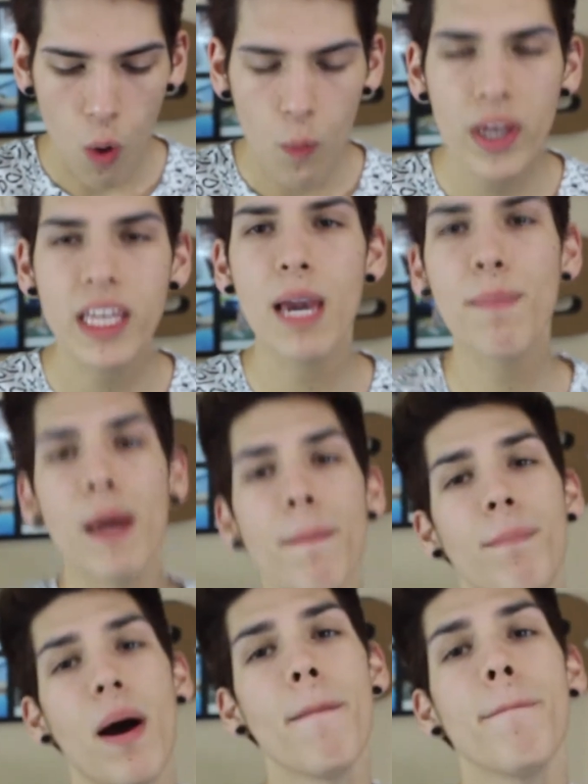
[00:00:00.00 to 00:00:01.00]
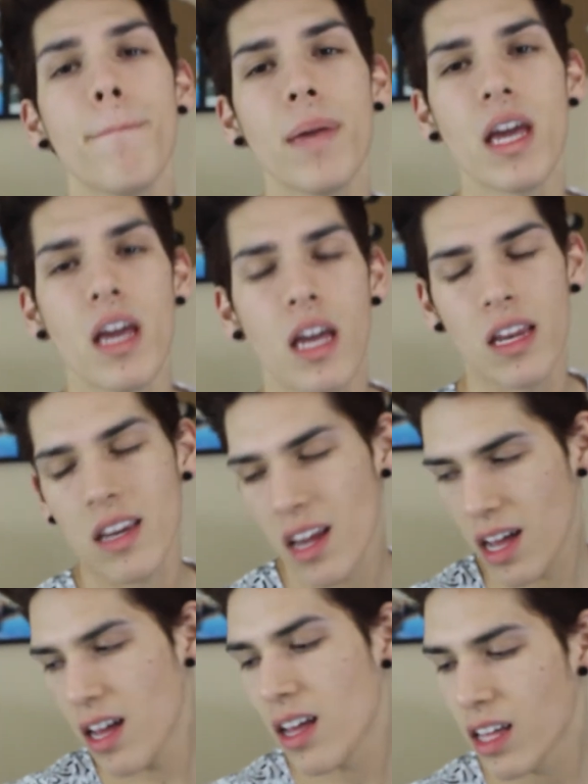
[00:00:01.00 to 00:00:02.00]
We keep it bumping.
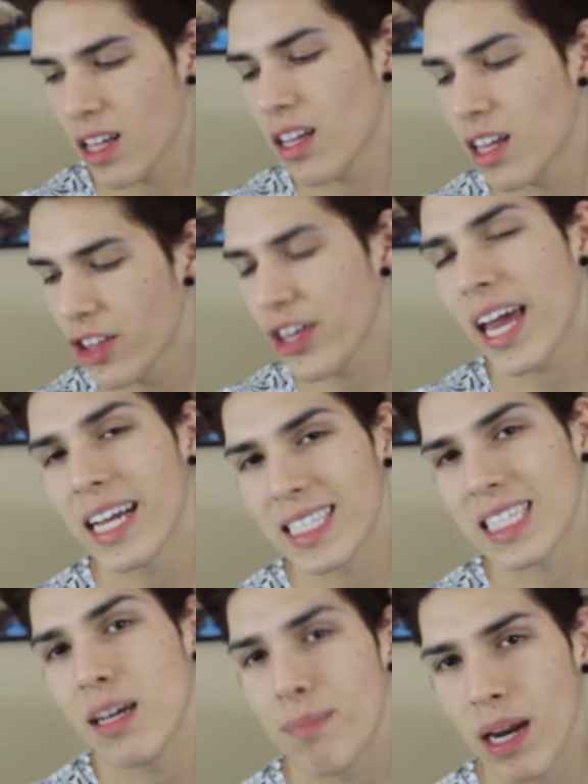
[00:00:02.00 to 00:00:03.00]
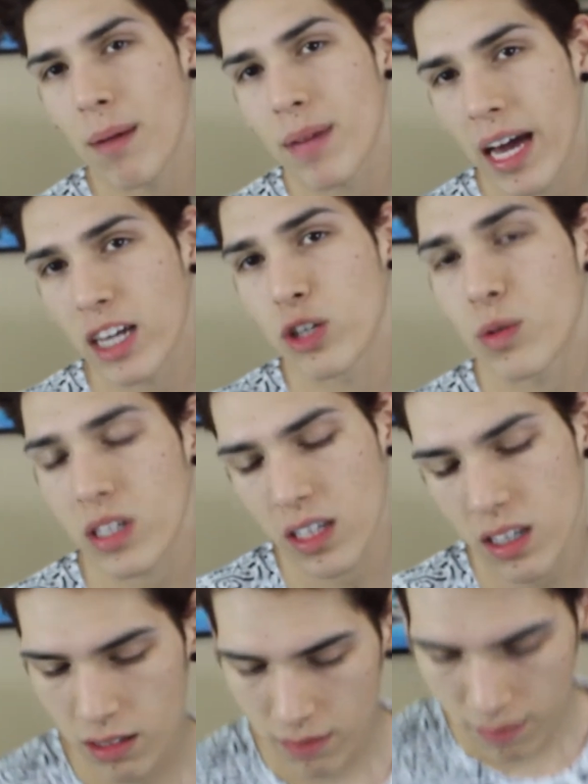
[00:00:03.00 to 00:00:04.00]
You can't see it, but I'm kind of
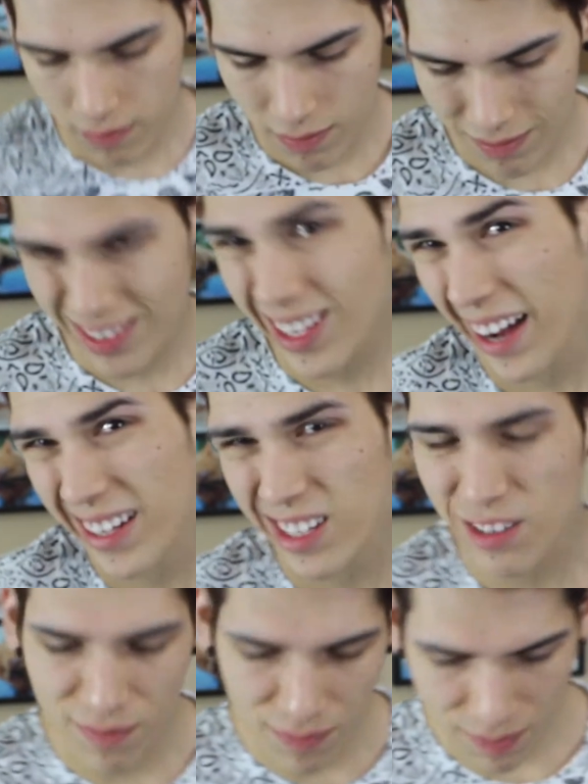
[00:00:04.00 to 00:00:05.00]
twerking. Kinda.